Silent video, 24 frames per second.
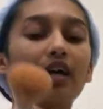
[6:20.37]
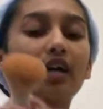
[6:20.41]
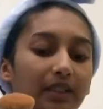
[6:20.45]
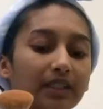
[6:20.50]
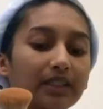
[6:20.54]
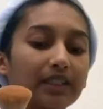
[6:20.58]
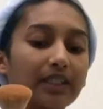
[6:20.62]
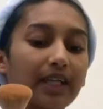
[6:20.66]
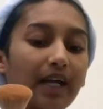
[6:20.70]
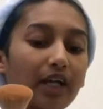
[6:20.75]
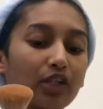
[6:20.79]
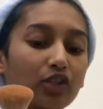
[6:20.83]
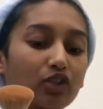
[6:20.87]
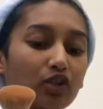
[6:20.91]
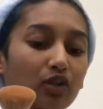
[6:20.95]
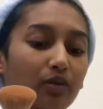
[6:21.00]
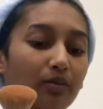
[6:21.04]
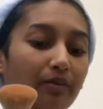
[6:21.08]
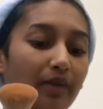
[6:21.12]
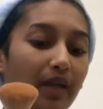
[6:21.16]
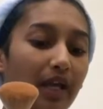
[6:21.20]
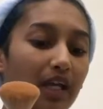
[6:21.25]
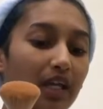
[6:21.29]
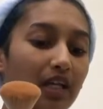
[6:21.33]
It's natural
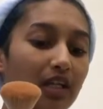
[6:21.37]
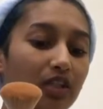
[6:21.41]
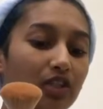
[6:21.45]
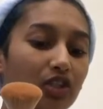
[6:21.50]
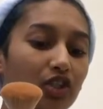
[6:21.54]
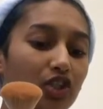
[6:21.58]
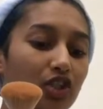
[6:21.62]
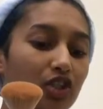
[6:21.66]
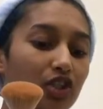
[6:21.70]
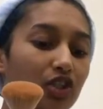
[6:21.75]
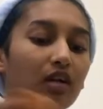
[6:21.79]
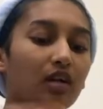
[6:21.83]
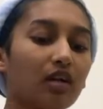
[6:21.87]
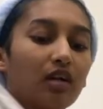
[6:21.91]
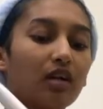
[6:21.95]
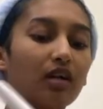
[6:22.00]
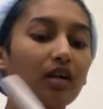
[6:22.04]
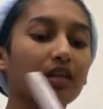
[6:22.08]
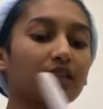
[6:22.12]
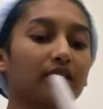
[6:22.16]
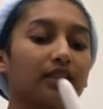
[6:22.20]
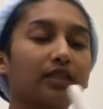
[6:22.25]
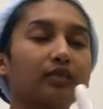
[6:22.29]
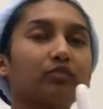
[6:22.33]
beige.
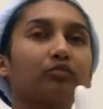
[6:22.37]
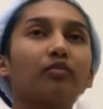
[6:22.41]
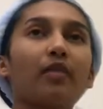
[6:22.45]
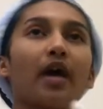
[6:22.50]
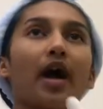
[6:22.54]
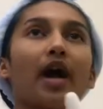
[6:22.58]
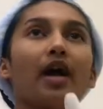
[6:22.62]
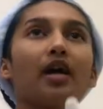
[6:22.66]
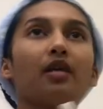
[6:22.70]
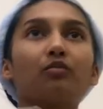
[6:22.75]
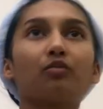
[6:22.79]
It's matte